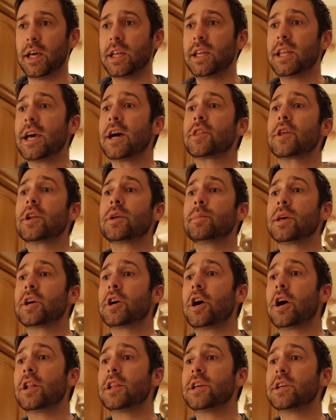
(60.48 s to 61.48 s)
Now that I'm in
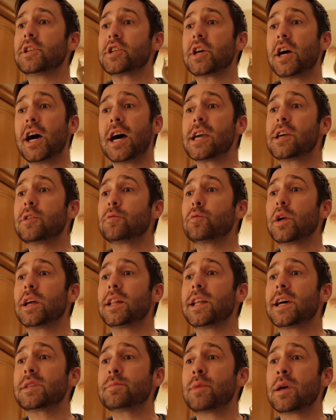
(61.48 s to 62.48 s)
college, I can
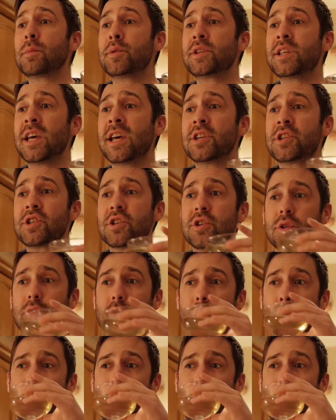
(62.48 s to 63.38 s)
realize my potential!